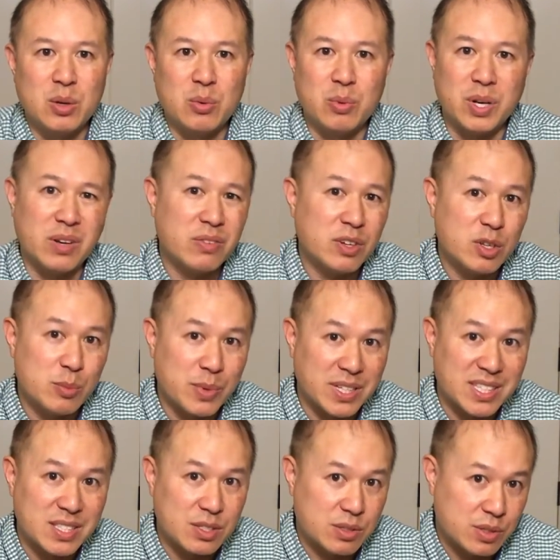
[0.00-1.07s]
Whatever
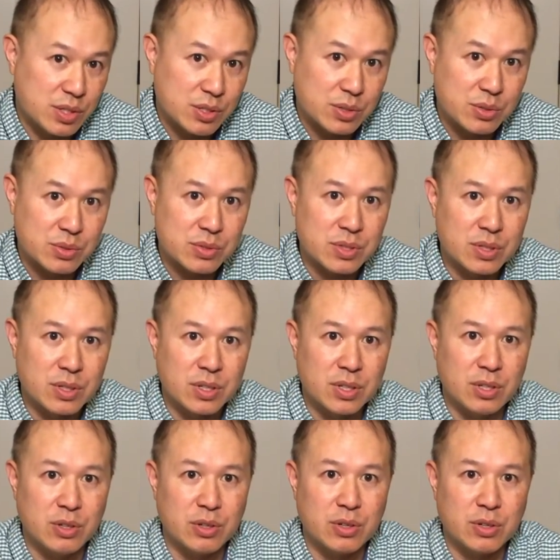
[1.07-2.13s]
humectant you use,
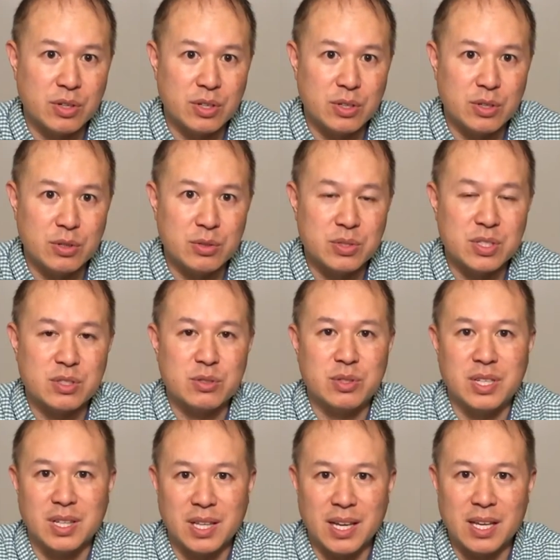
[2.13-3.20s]
you're going to use it to
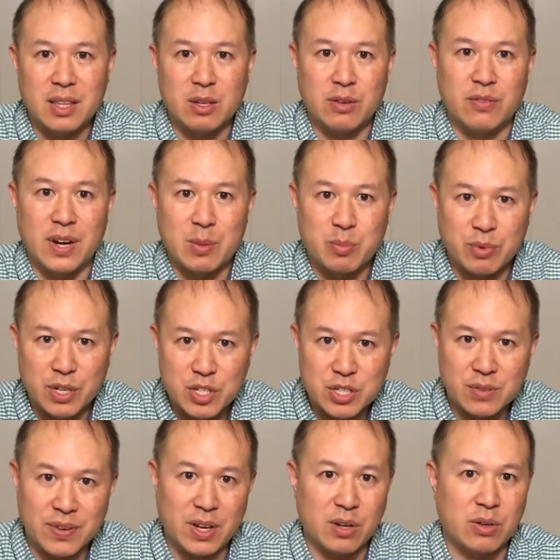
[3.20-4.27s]
delay the evaporation
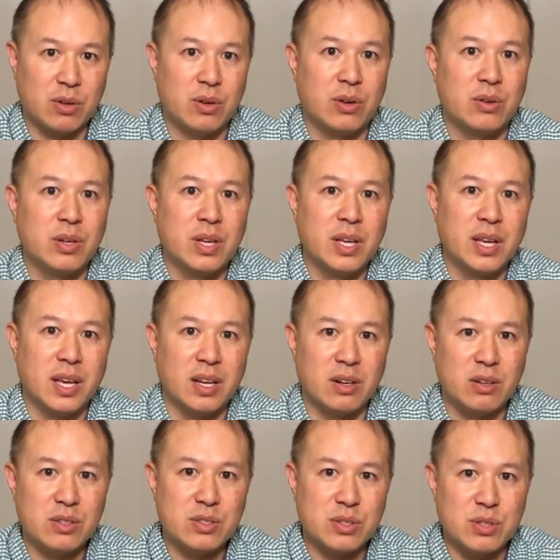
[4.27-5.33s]
of alcohol and
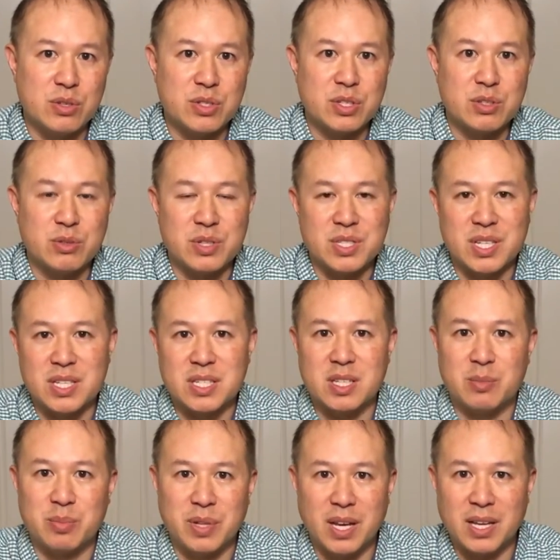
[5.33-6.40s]
also use it to assist in
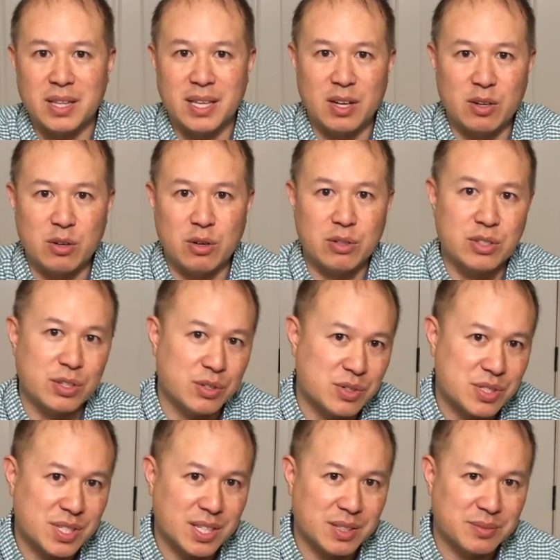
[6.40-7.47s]
applying the alcohol to your
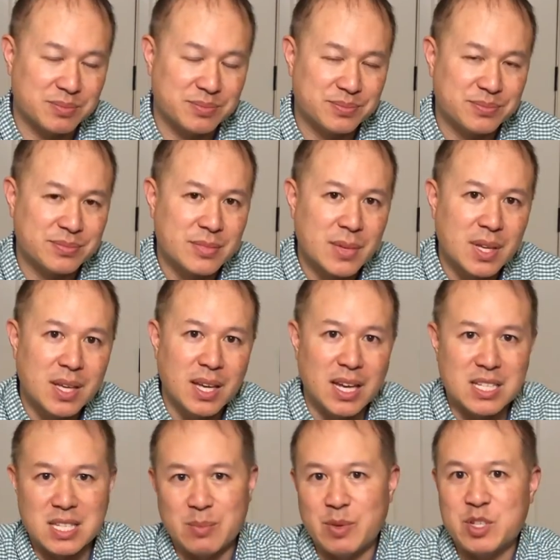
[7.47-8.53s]
skin.
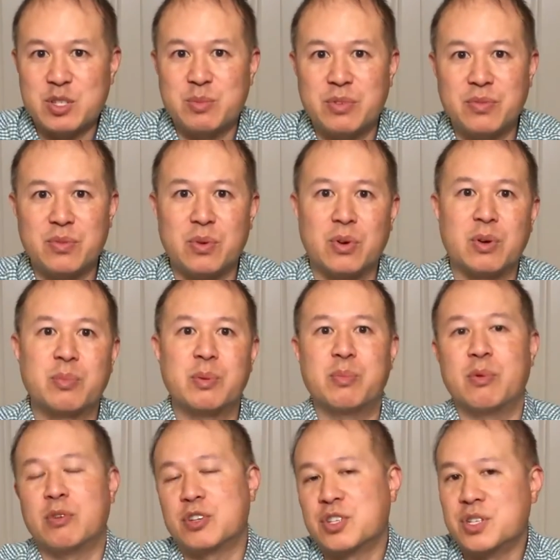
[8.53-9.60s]
As I mentioned before,
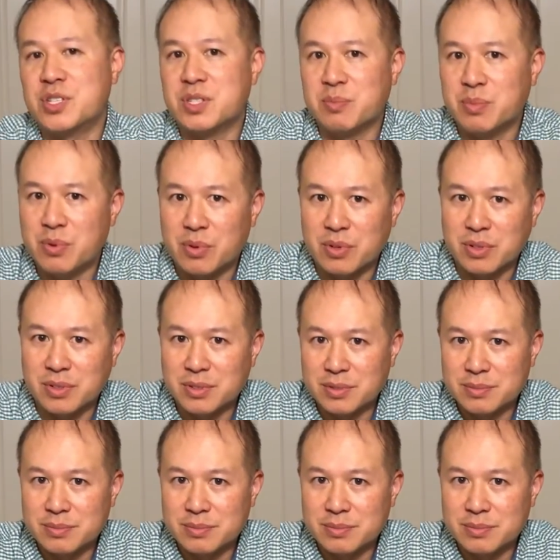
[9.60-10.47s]
proportion is important.